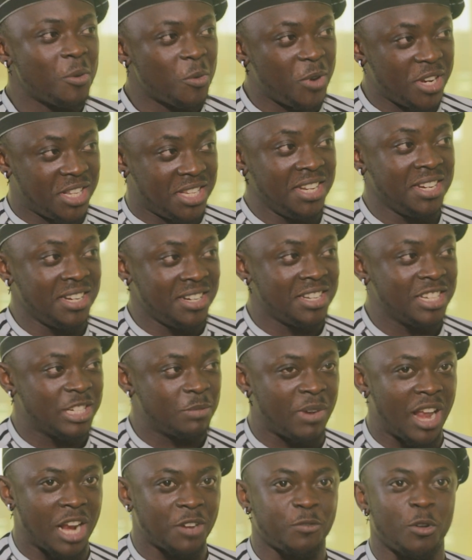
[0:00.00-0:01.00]
within this
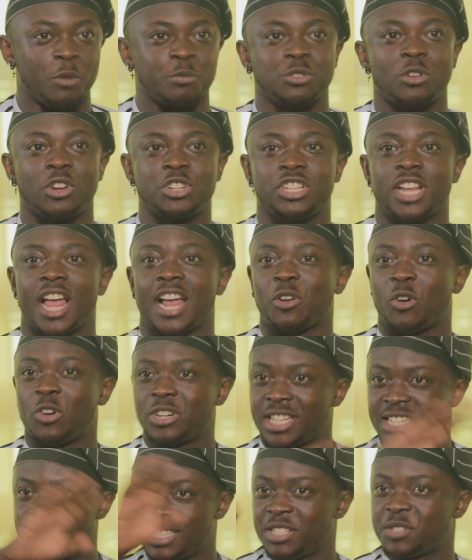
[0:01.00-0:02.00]
platform, such that
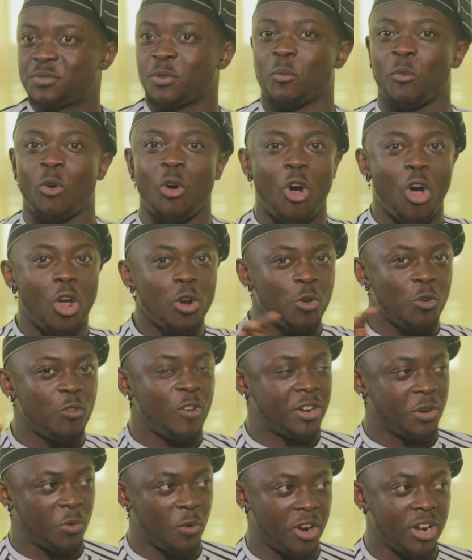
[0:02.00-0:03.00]
audiences from all
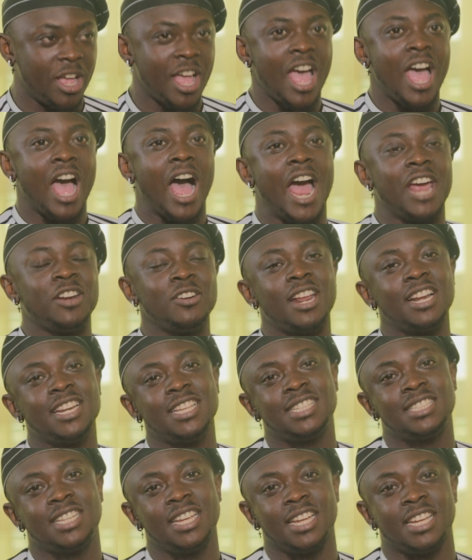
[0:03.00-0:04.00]
over the world. I know
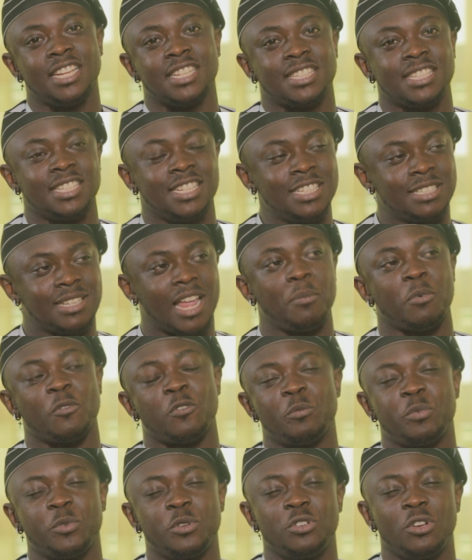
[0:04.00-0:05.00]
that this type
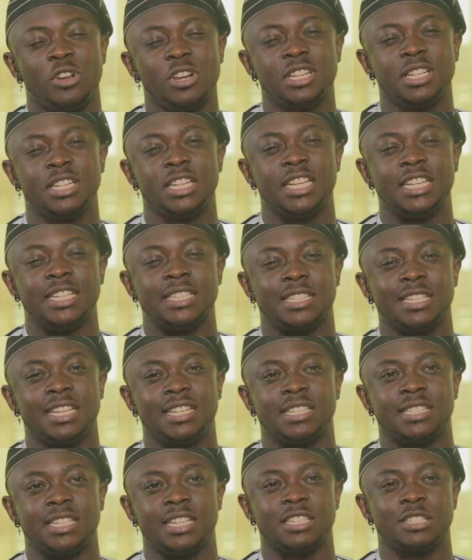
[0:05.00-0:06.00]
of opinion
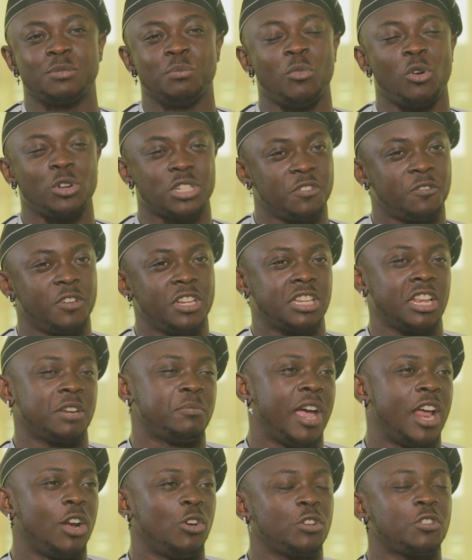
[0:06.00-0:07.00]
is motivated
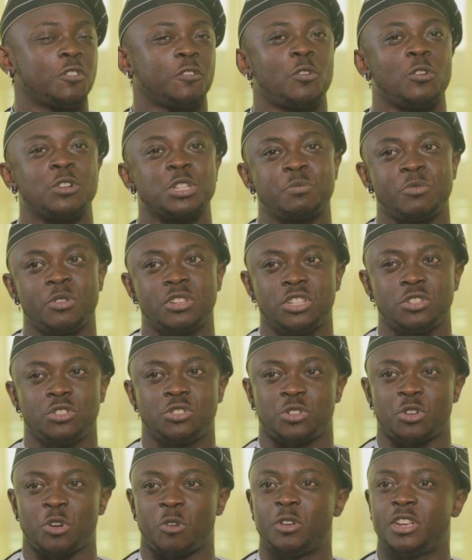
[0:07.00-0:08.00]
by a lot of conspiracy
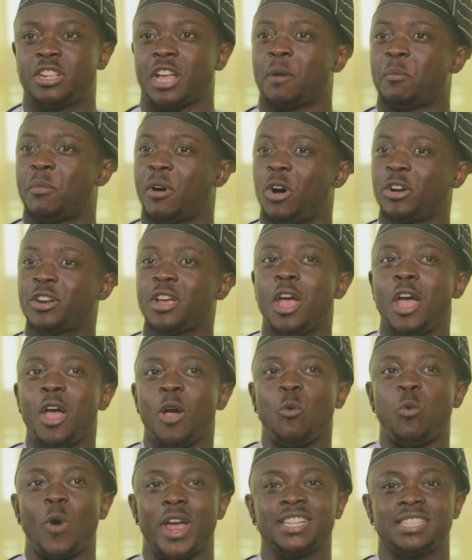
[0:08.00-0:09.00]
theory about
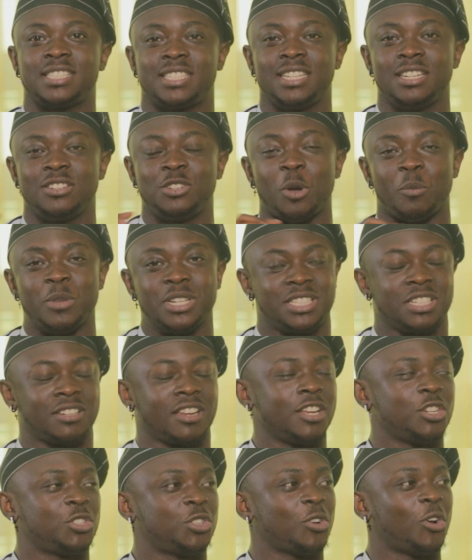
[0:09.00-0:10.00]
Western
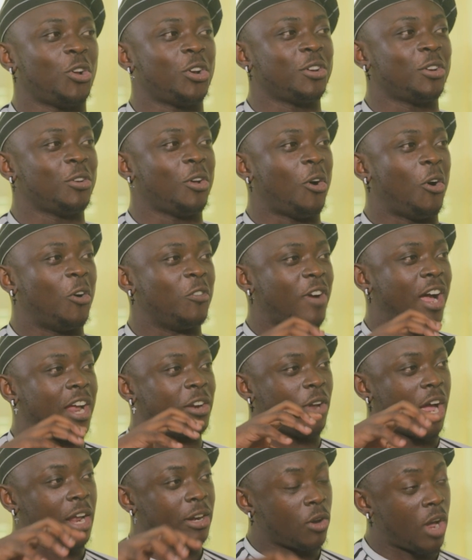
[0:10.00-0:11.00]
domestication of
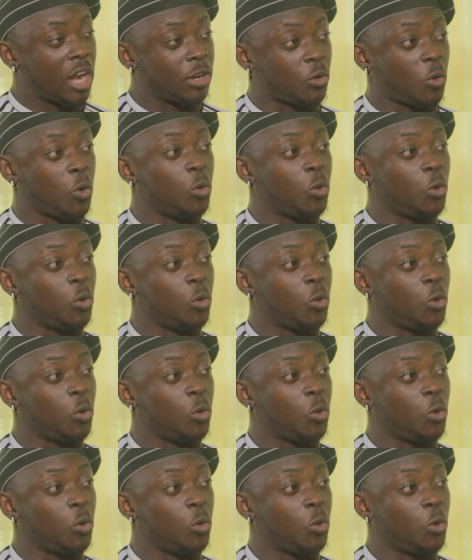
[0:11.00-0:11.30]
and